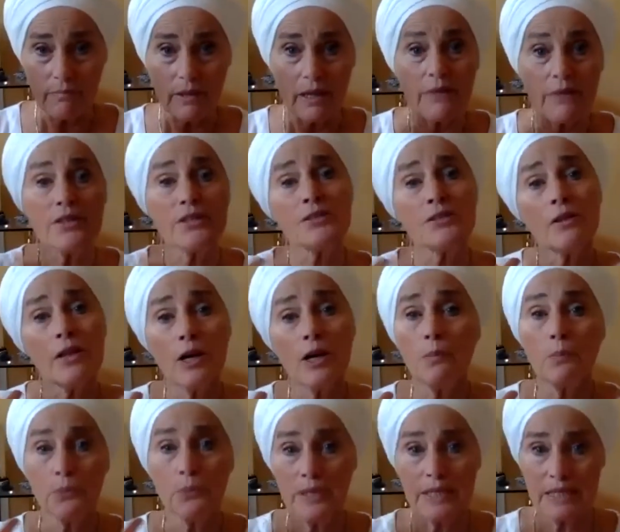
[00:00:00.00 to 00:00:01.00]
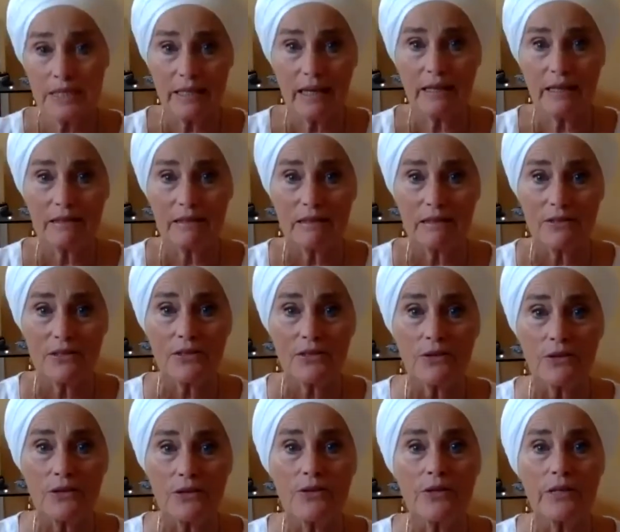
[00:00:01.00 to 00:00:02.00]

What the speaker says: this will help reset so that you